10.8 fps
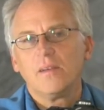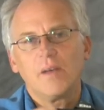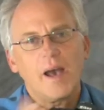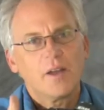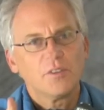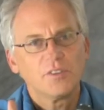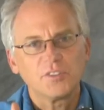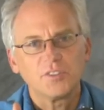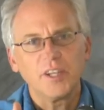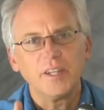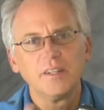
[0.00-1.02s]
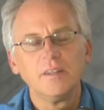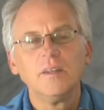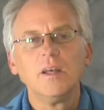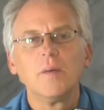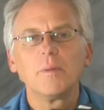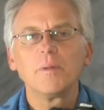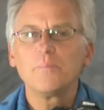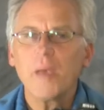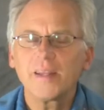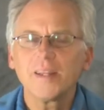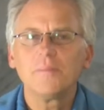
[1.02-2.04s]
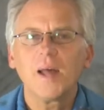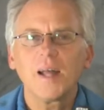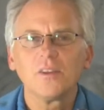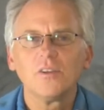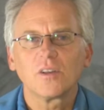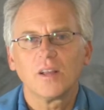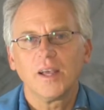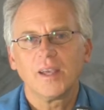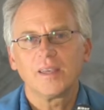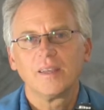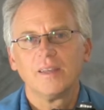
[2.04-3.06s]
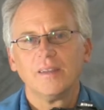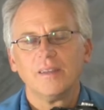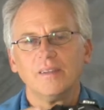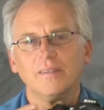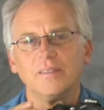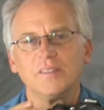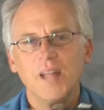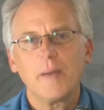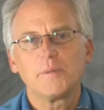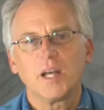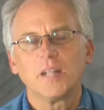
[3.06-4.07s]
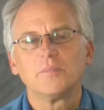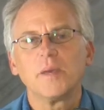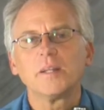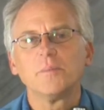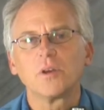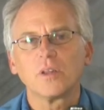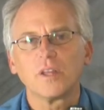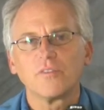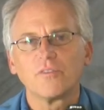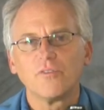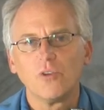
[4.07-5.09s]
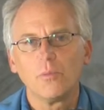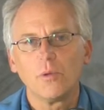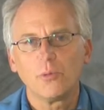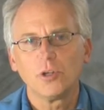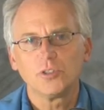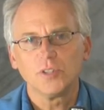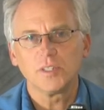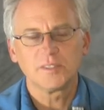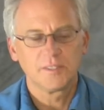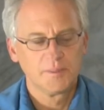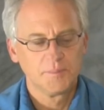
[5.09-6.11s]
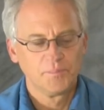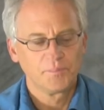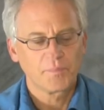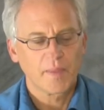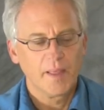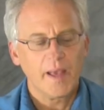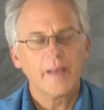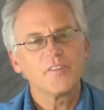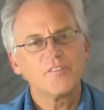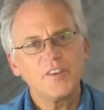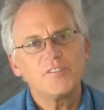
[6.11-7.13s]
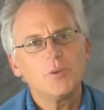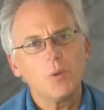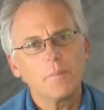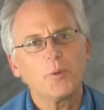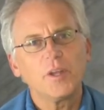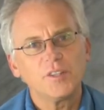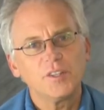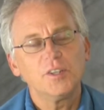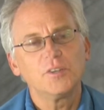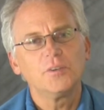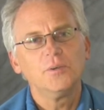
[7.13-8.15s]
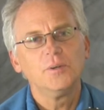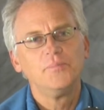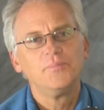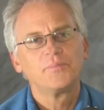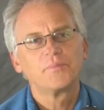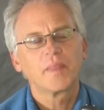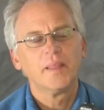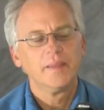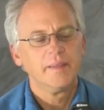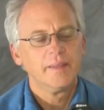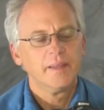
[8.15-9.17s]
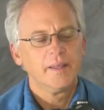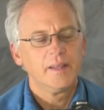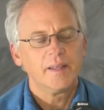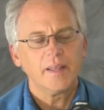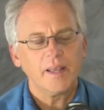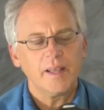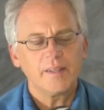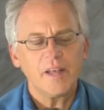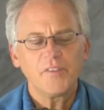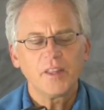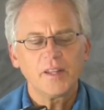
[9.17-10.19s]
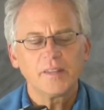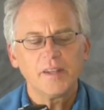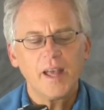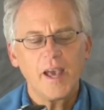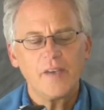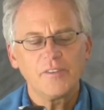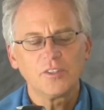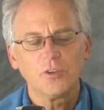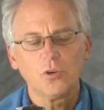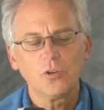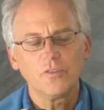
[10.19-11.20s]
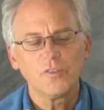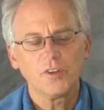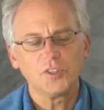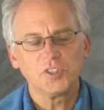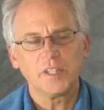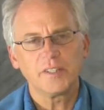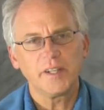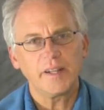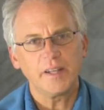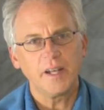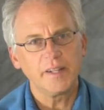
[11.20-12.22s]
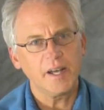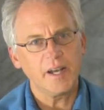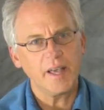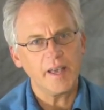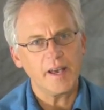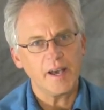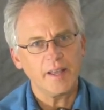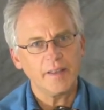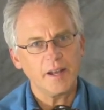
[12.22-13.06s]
out on the street, but make them not look like snapshots, make them look like formal portraits. And the fifty-one point two, it definitely doesn't have, it's an older version, it's an, a non A I that